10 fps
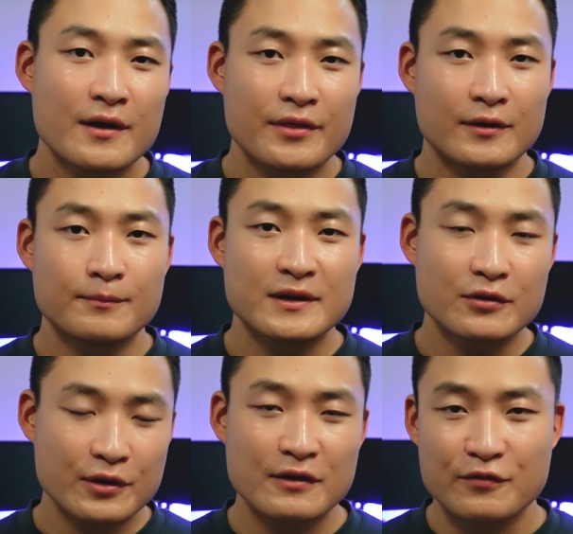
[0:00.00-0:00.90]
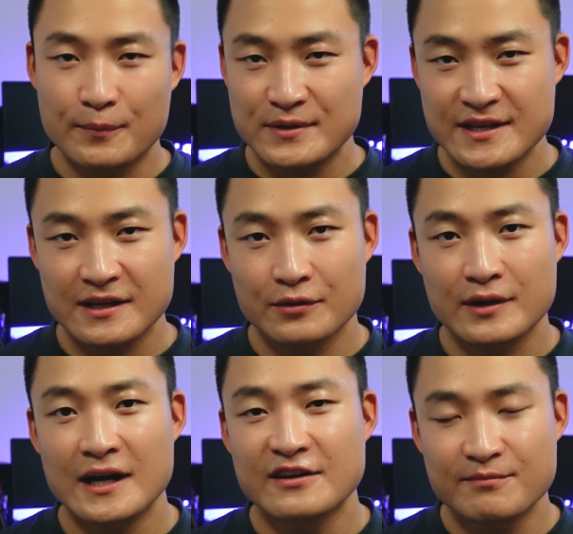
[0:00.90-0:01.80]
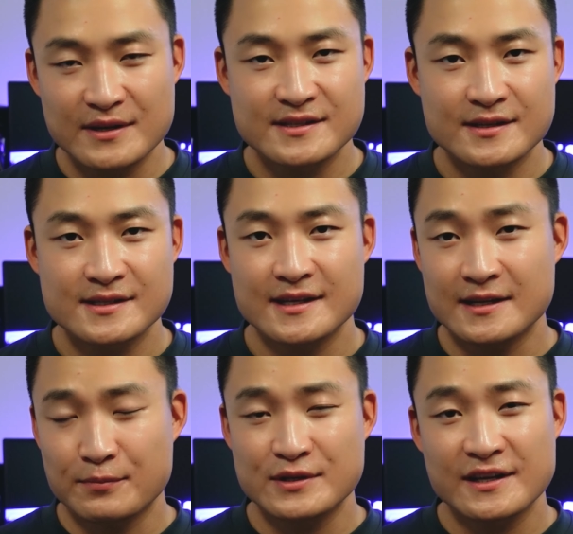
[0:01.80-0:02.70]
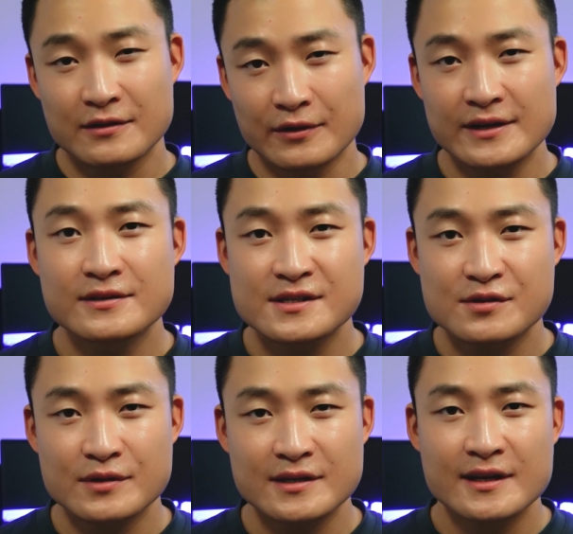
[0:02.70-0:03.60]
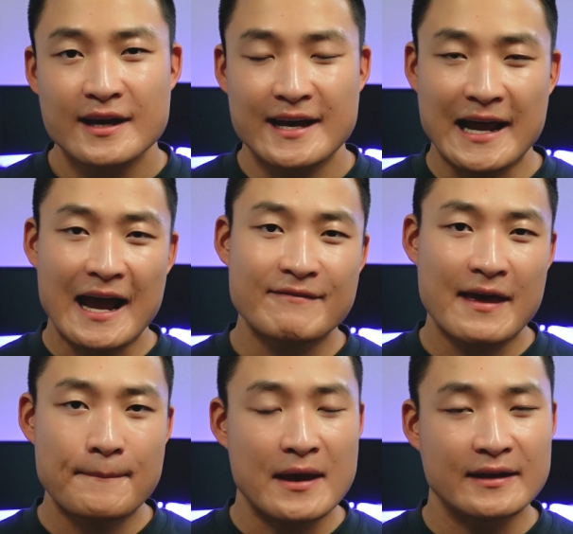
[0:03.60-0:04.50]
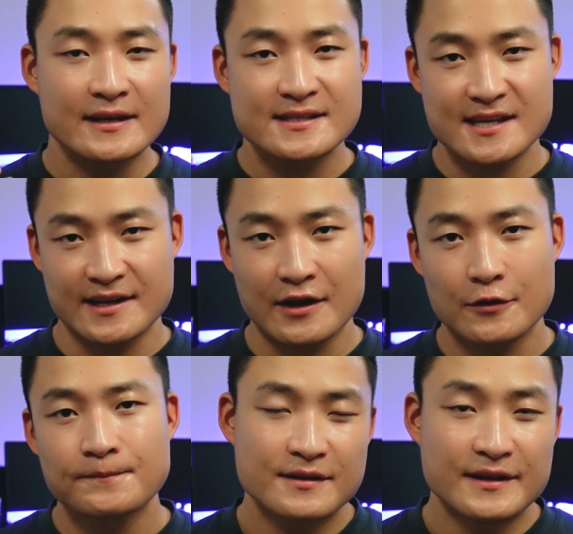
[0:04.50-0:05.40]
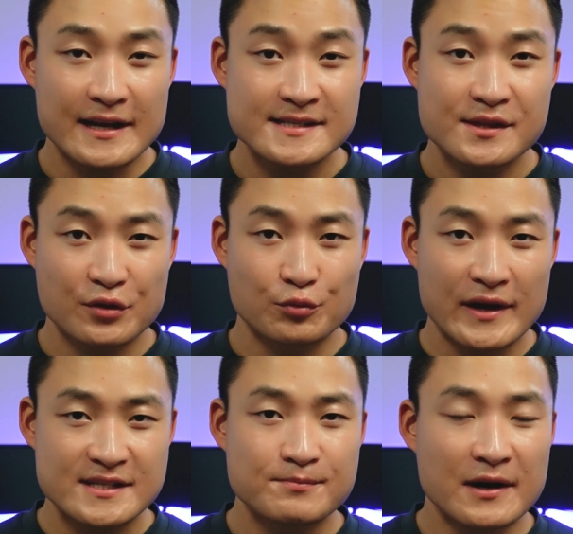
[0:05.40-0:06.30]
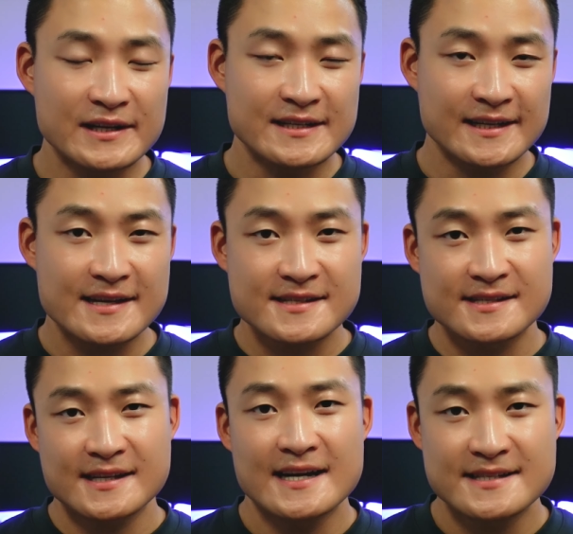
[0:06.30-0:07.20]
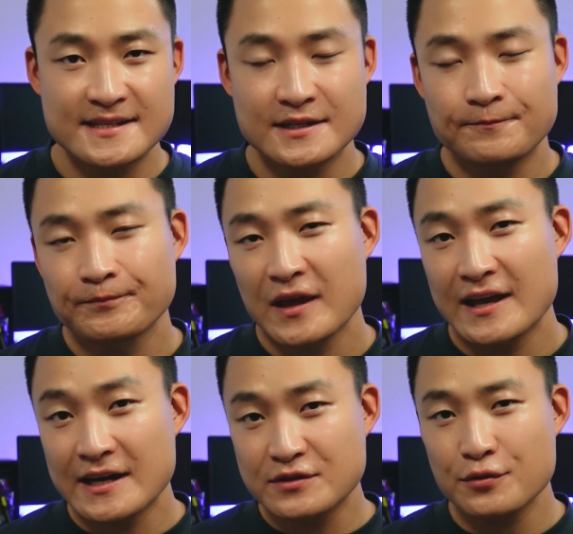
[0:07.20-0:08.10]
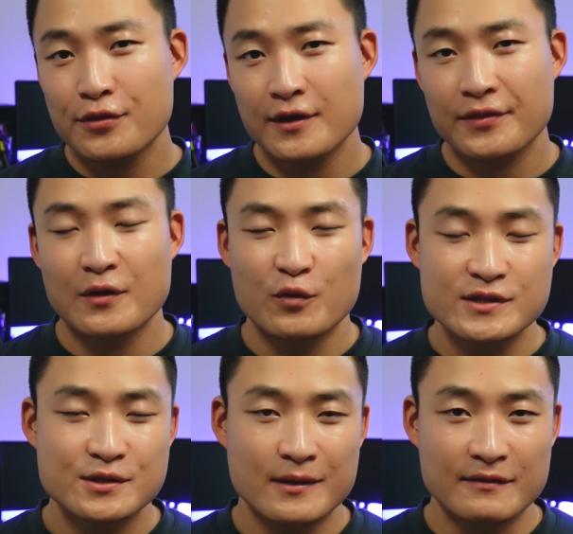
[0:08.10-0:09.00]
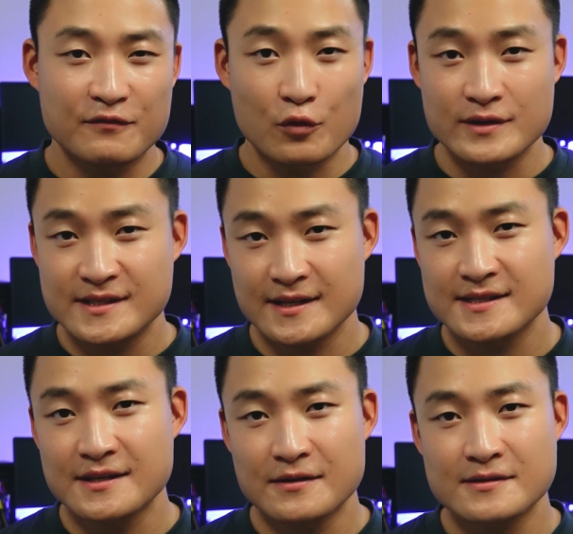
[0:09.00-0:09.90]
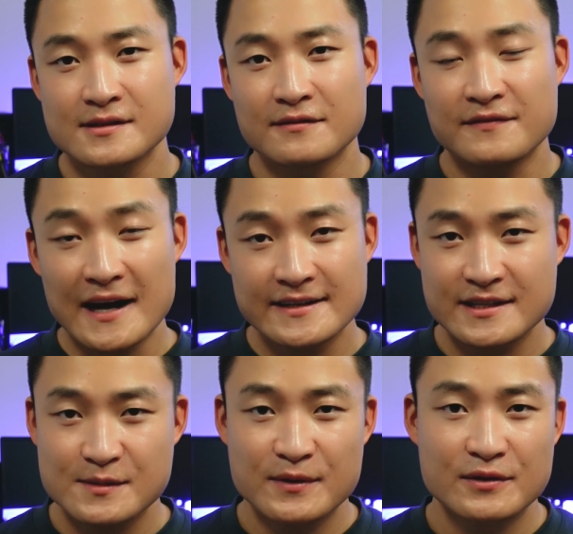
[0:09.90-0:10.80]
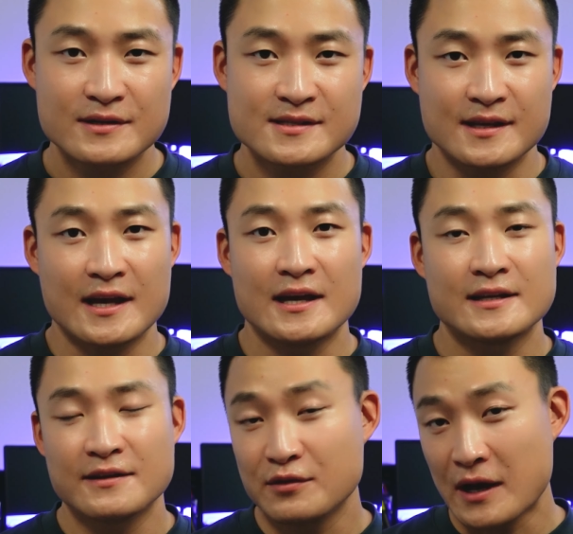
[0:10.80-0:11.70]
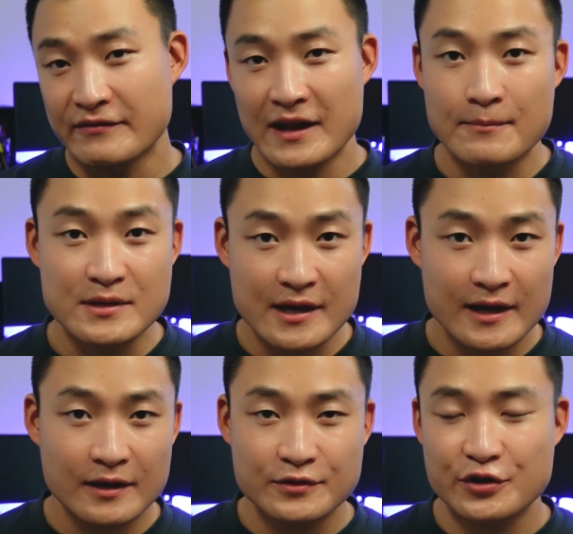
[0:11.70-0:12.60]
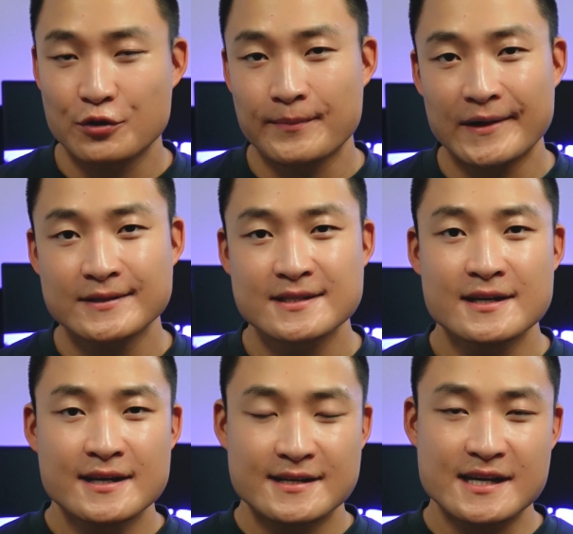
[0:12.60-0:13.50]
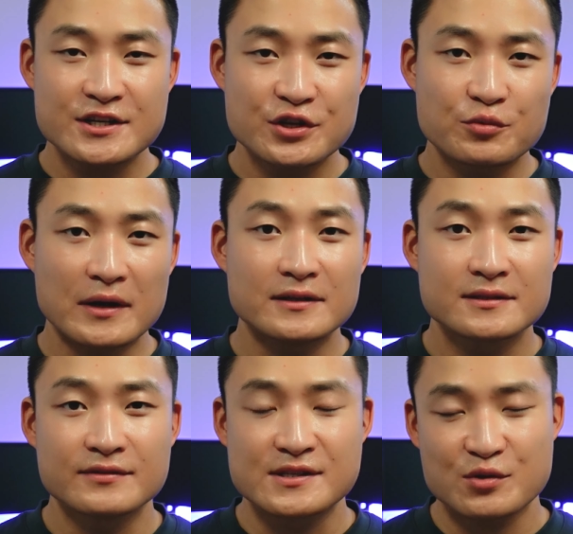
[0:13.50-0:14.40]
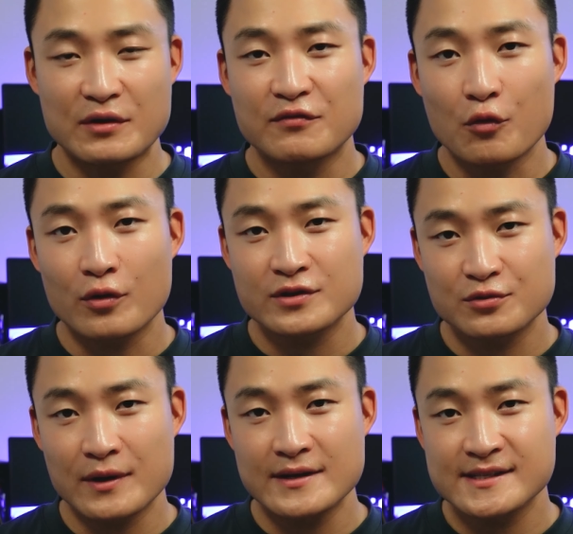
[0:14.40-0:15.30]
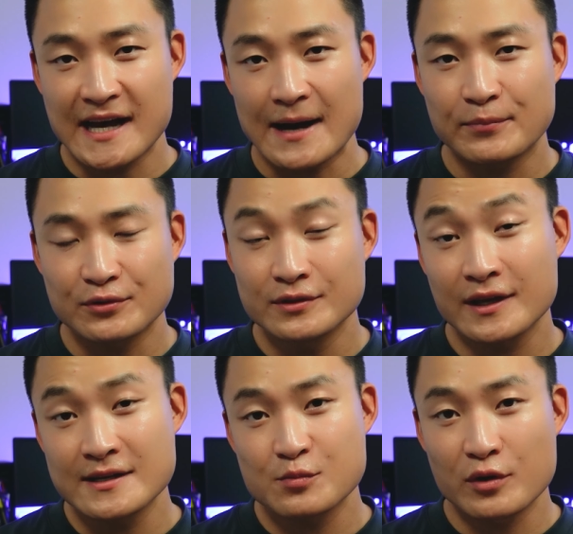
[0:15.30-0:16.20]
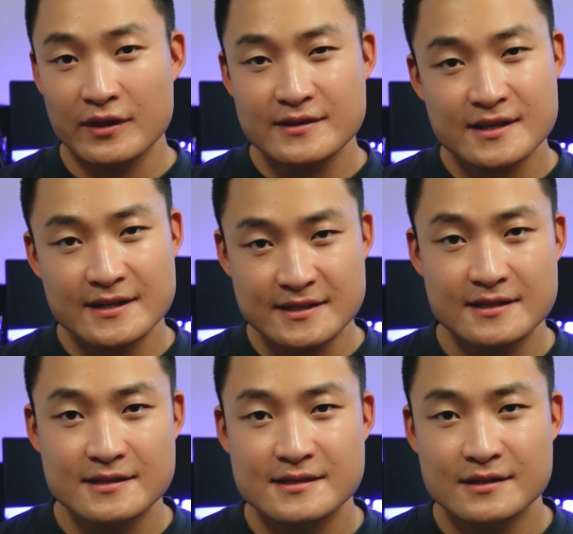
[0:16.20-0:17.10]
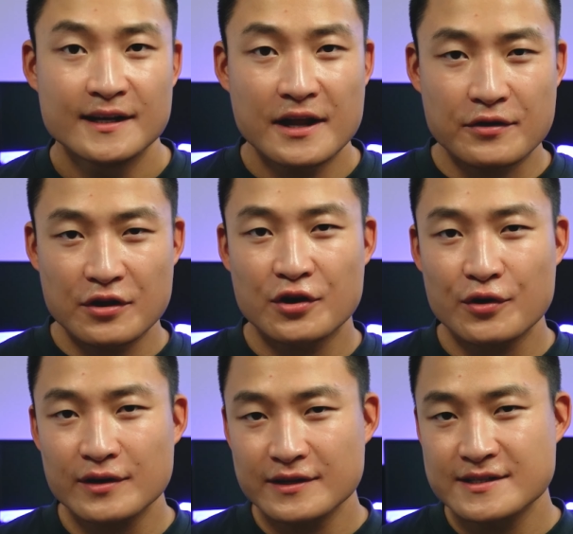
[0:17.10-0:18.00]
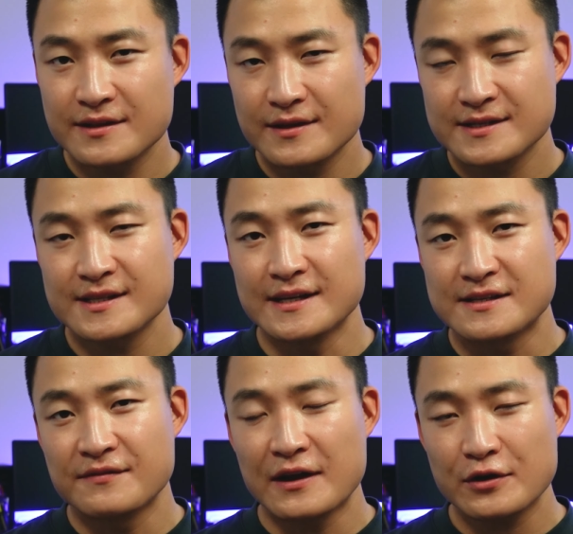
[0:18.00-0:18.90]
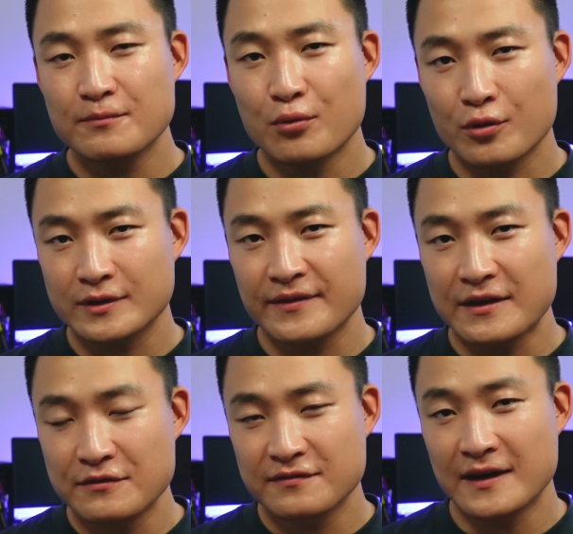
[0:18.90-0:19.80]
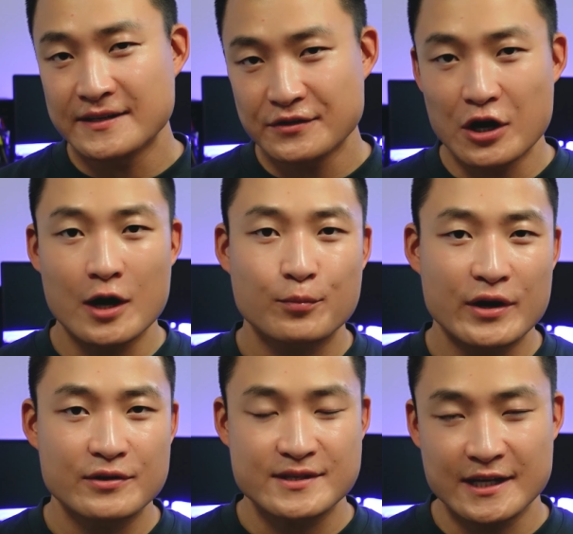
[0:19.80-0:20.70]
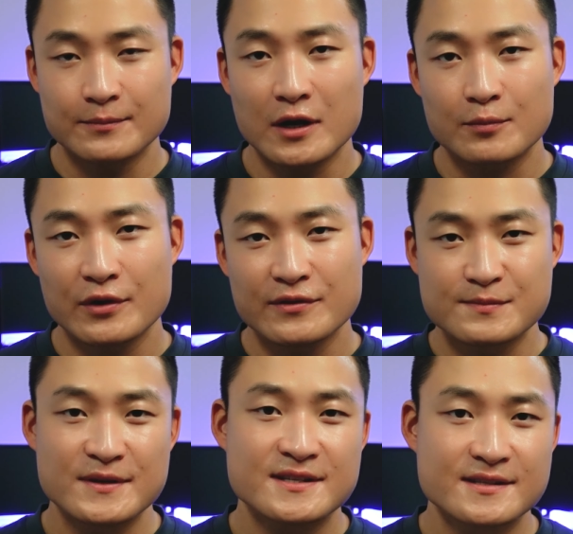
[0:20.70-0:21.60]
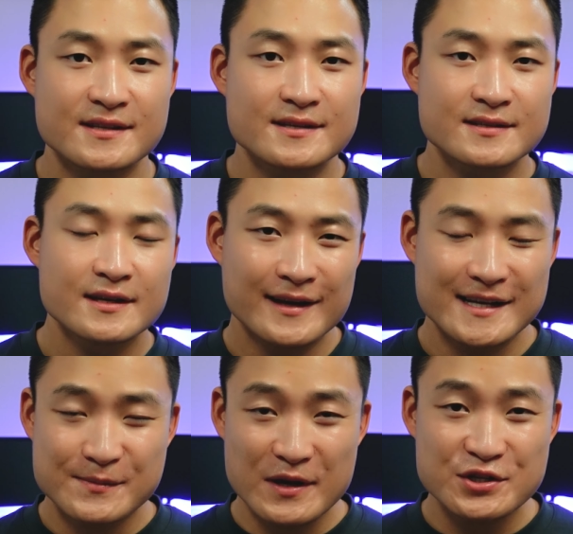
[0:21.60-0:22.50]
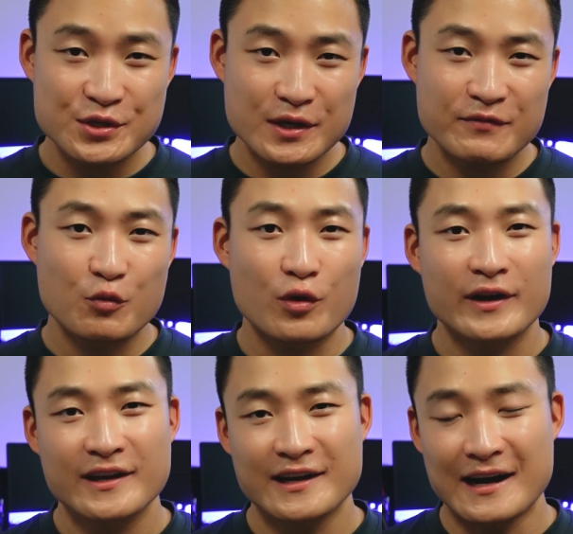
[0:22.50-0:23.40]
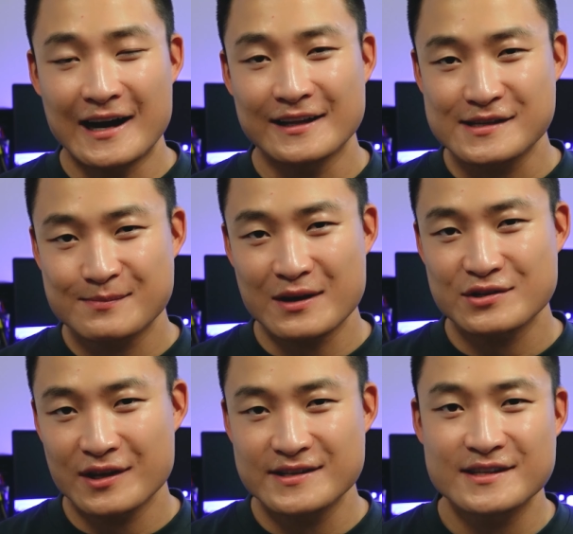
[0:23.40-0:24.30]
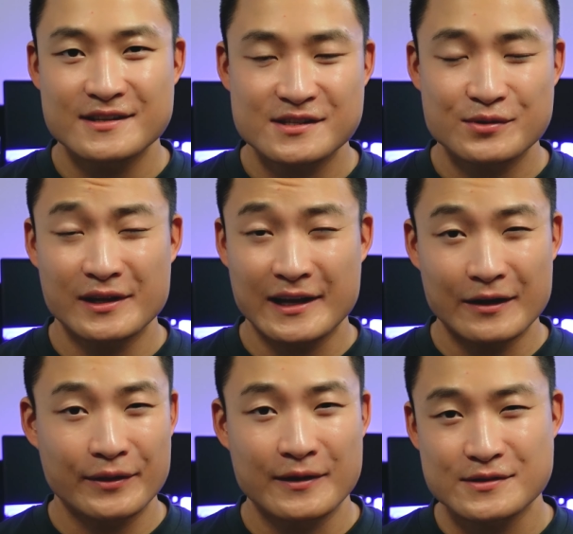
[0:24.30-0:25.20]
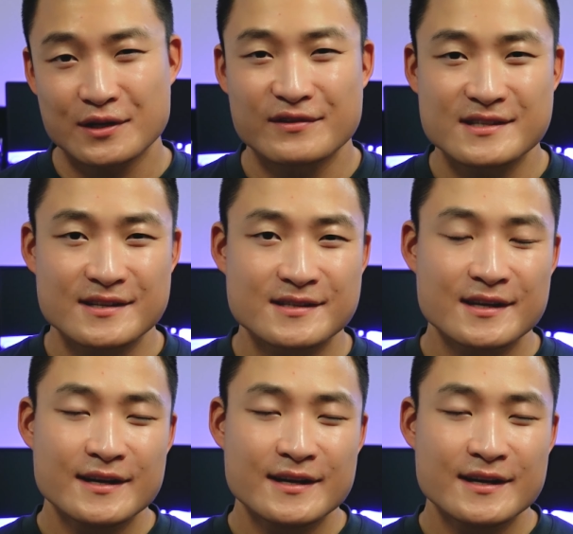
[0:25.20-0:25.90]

They'll be looking for a particular kind of business in a particular industry and have that mandate set out. Next, they'll raise money against this idea. And I do think that once you have 4 to 6 years of finance experience, and if you have an MBA under your belt, it's actually relatively straightforward to raise capital against one of these ideas. Now, concurrently to this, it's very important that you find an operator to help operate those businesses. Especially if you're working in a highly specialized industry like healthcare services,